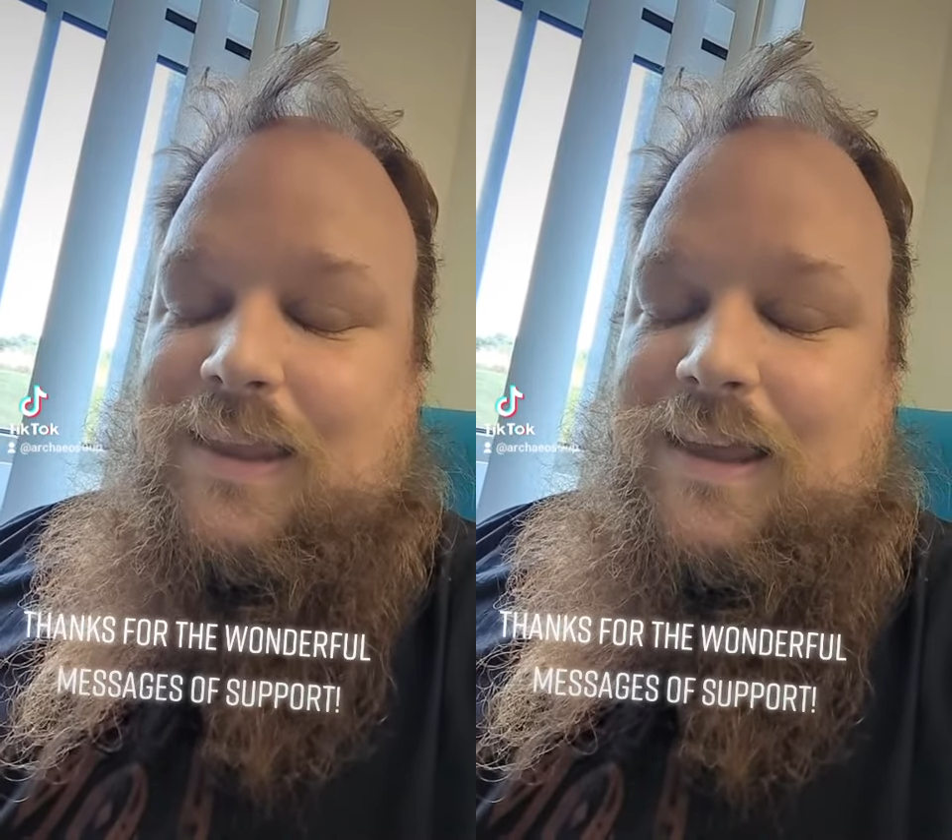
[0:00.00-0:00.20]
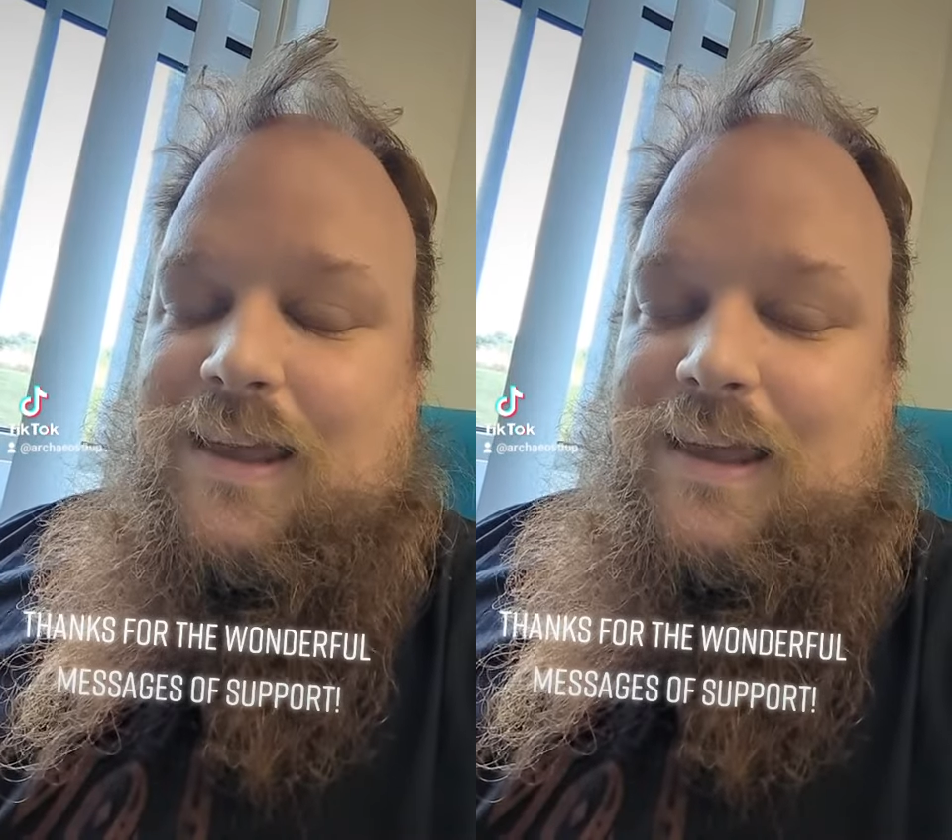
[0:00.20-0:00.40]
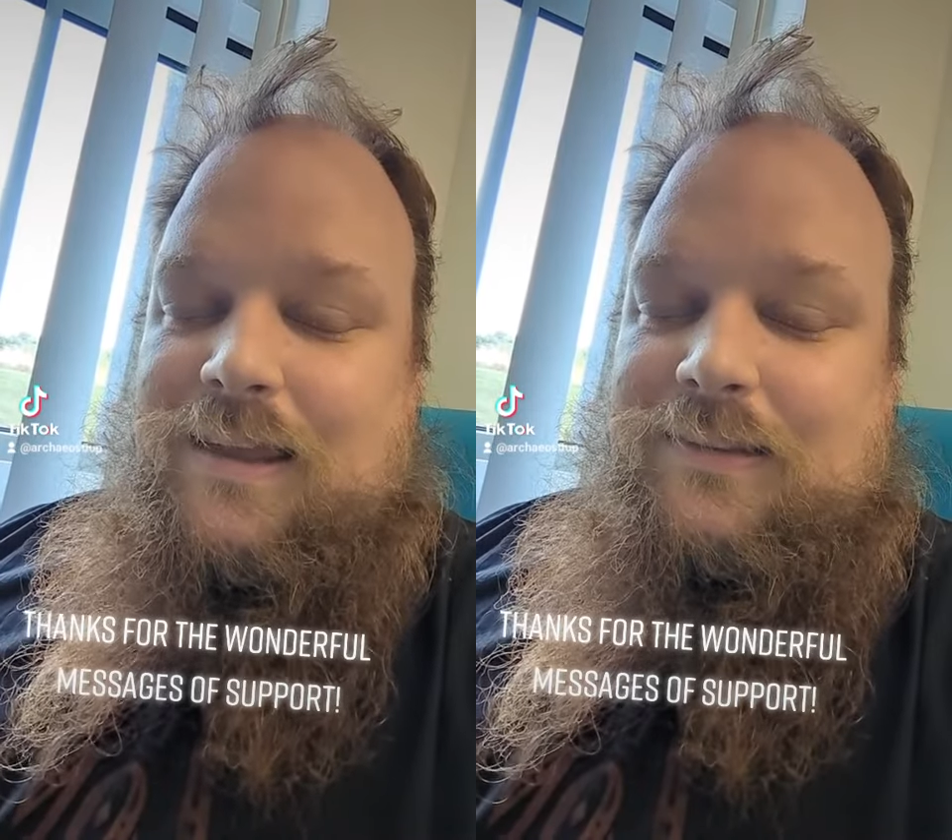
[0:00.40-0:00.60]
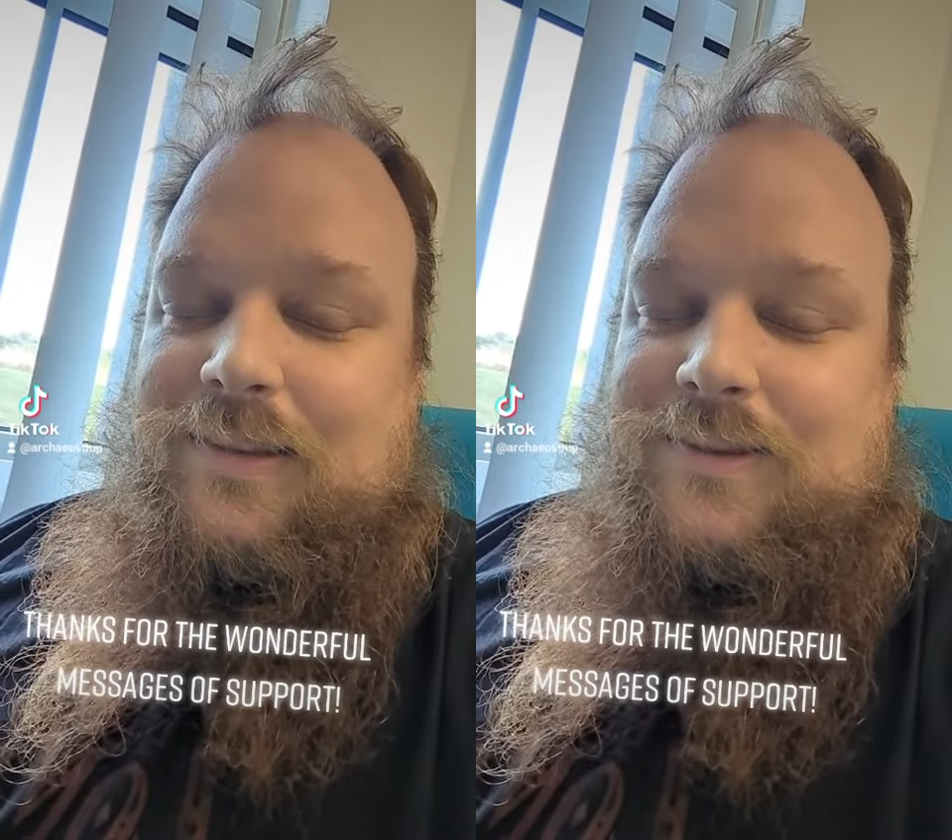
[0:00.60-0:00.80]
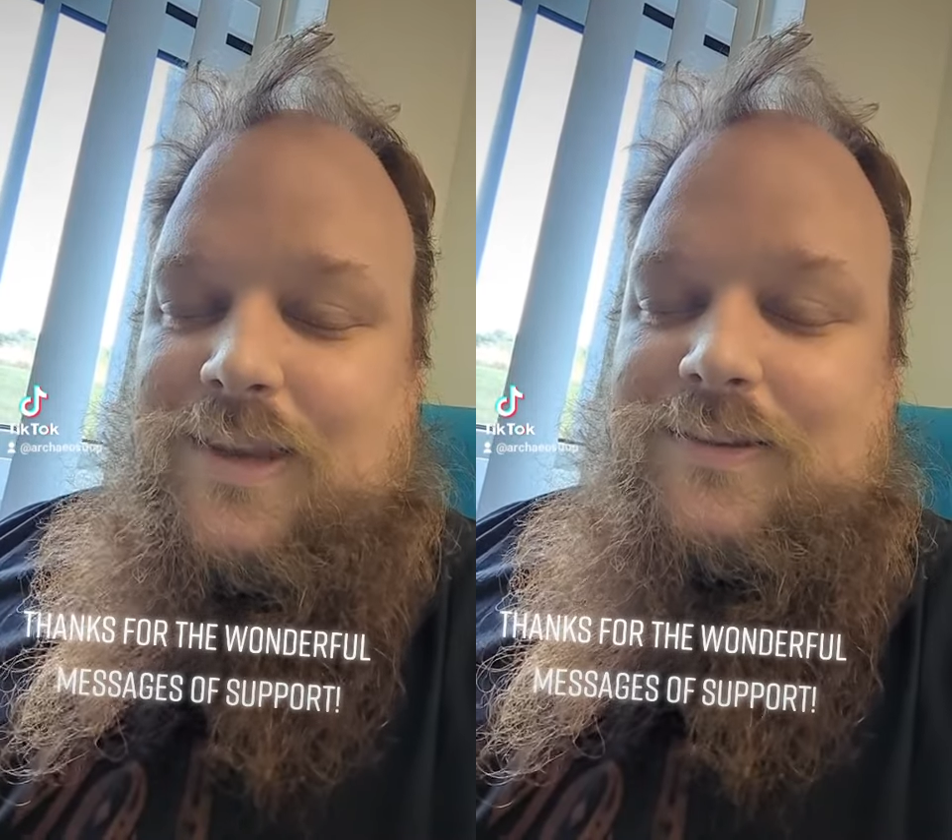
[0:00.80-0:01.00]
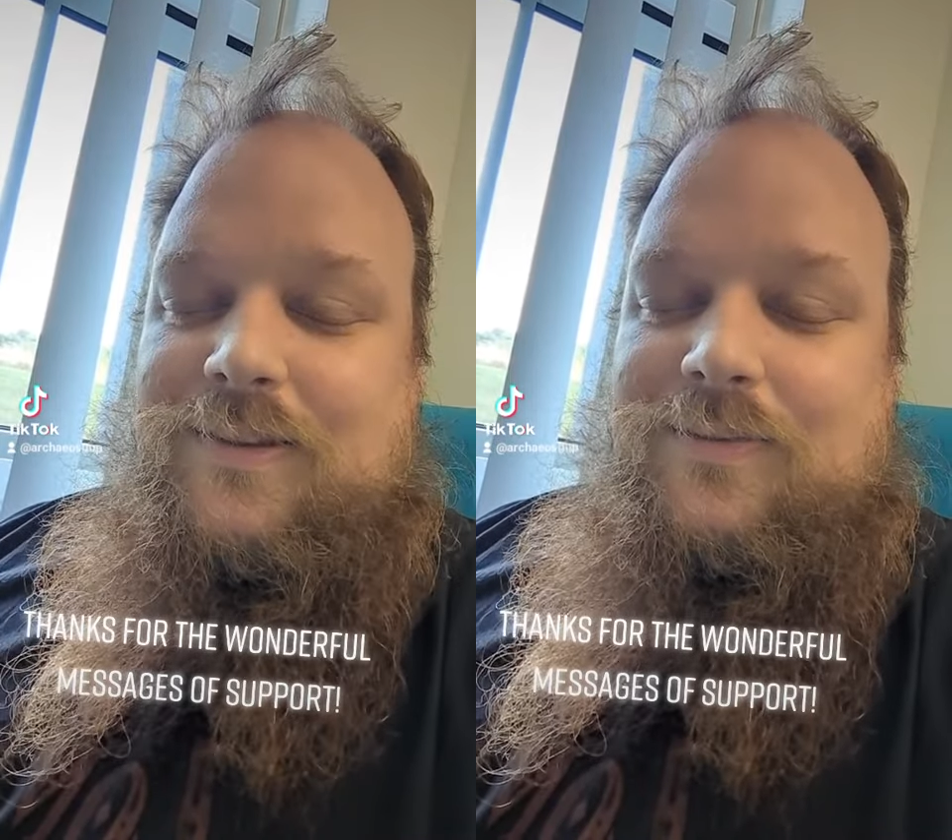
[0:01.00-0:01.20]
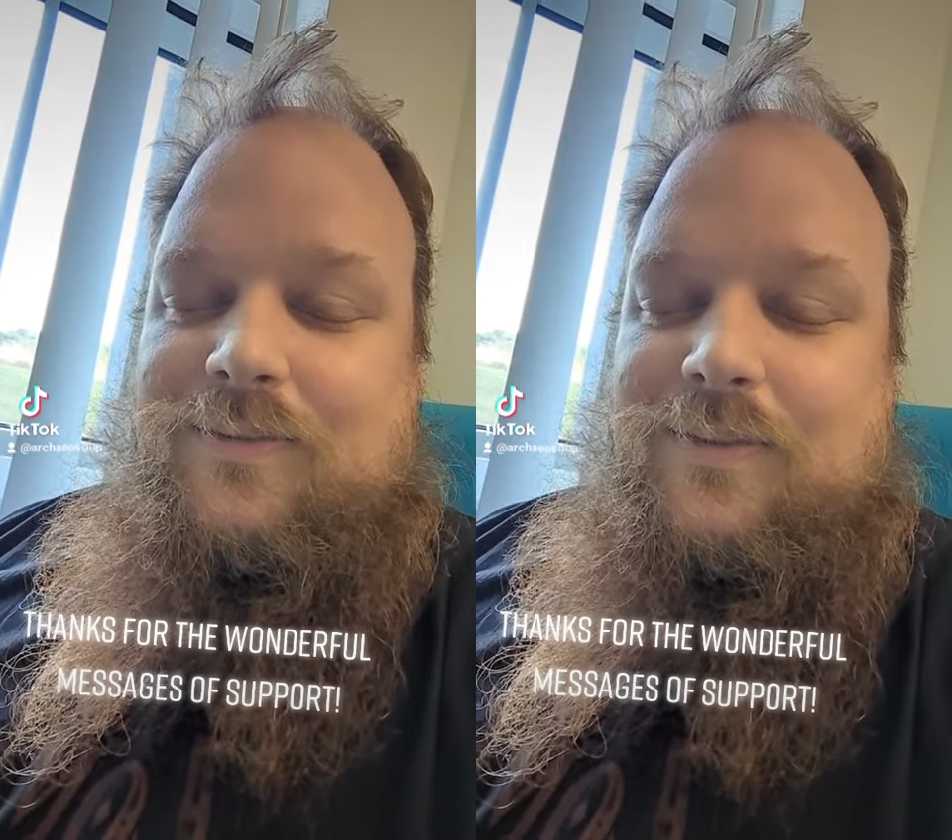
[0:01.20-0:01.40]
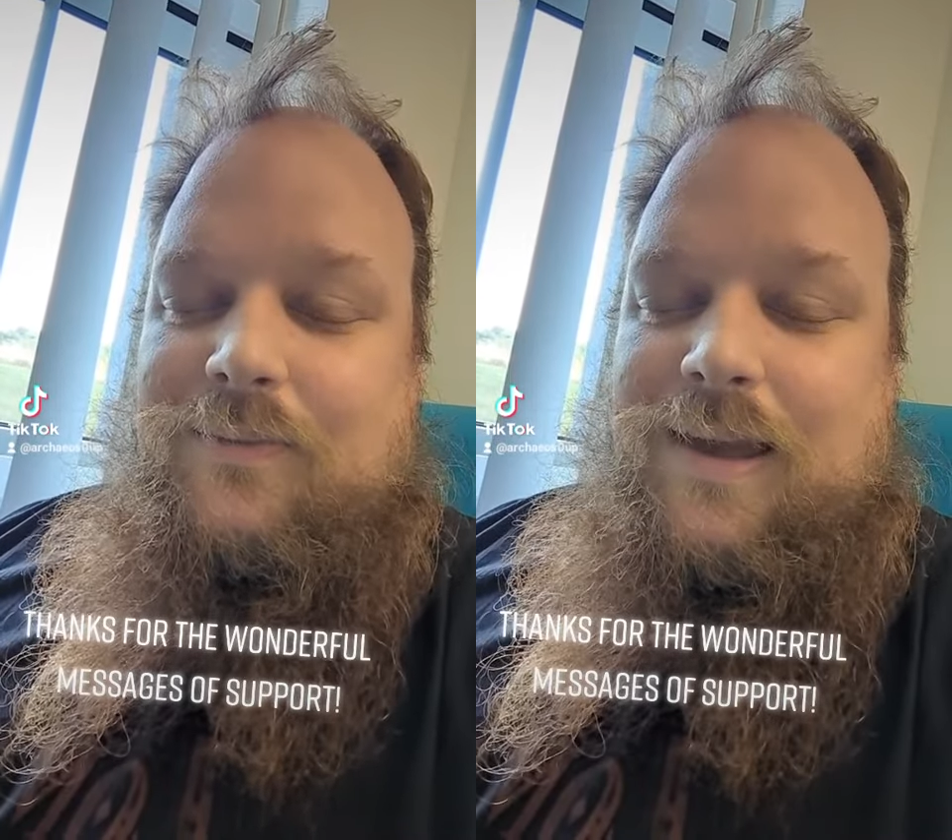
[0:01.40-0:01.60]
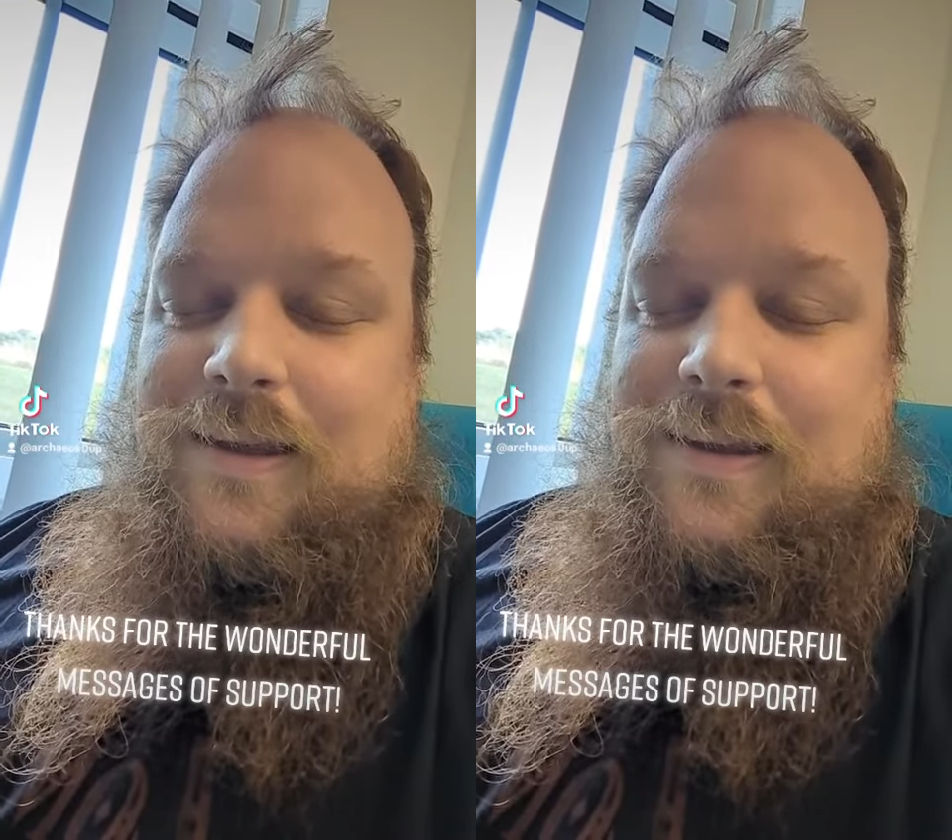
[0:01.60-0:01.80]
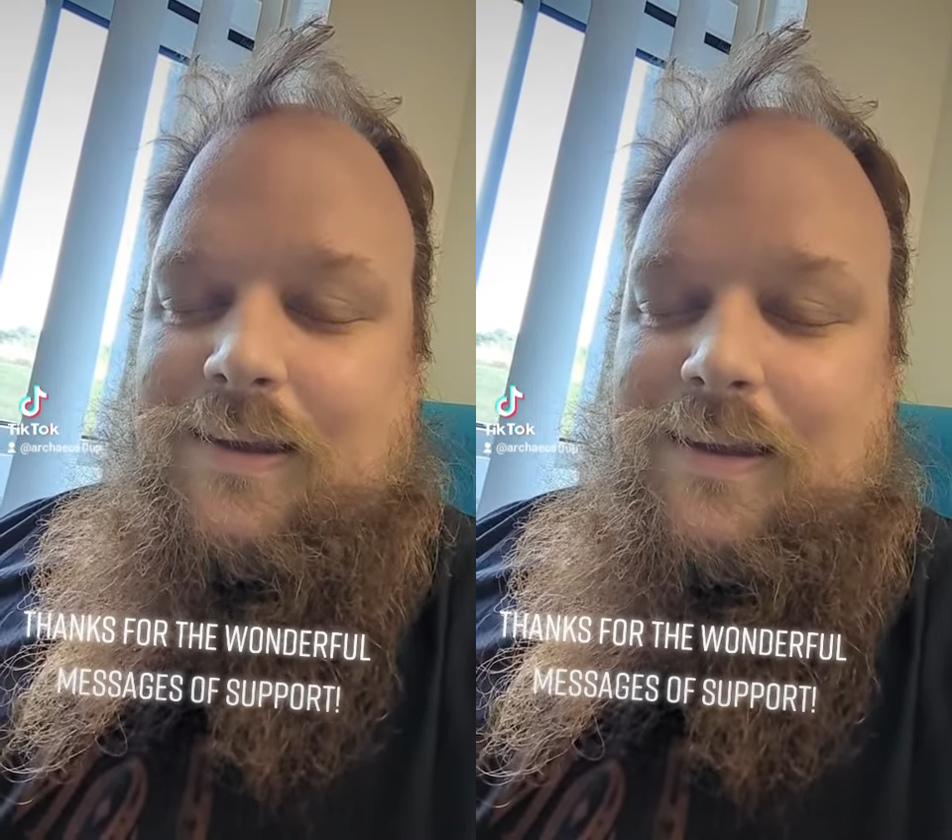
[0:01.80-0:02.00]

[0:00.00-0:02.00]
uh, digestive uh,